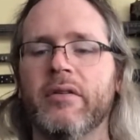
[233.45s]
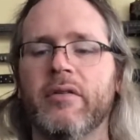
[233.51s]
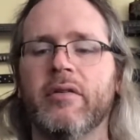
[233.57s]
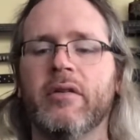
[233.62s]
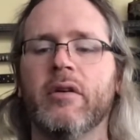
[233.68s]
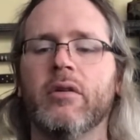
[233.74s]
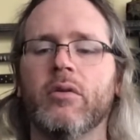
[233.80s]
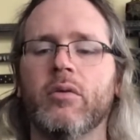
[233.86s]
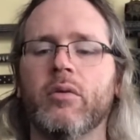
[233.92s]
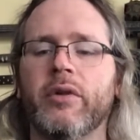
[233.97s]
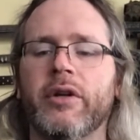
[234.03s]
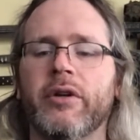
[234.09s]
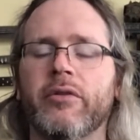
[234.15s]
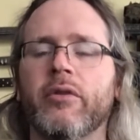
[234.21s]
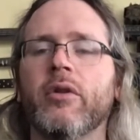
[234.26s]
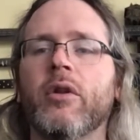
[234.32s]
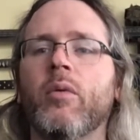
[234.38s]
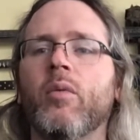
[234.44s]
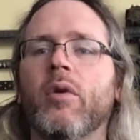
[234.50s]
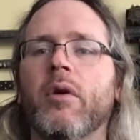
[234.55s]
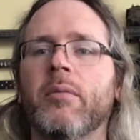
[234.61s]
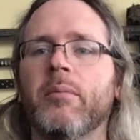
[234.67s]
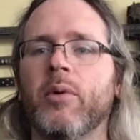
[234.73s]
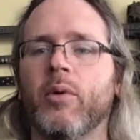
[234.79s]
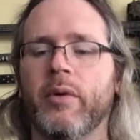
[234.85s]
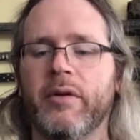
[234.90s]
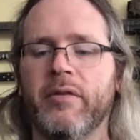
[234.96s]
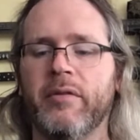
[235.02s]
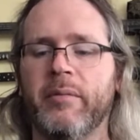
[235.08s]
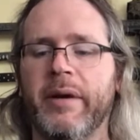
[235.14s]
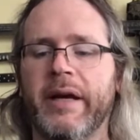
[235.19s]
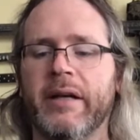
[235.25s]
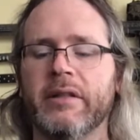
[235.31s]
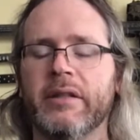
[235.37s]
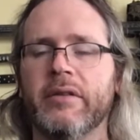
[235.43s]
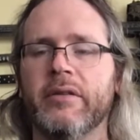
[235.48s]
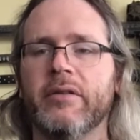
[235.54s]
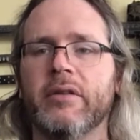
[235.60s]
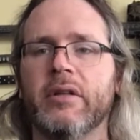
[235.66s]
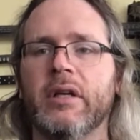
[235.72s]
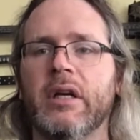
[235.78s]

so there's only one point of balance.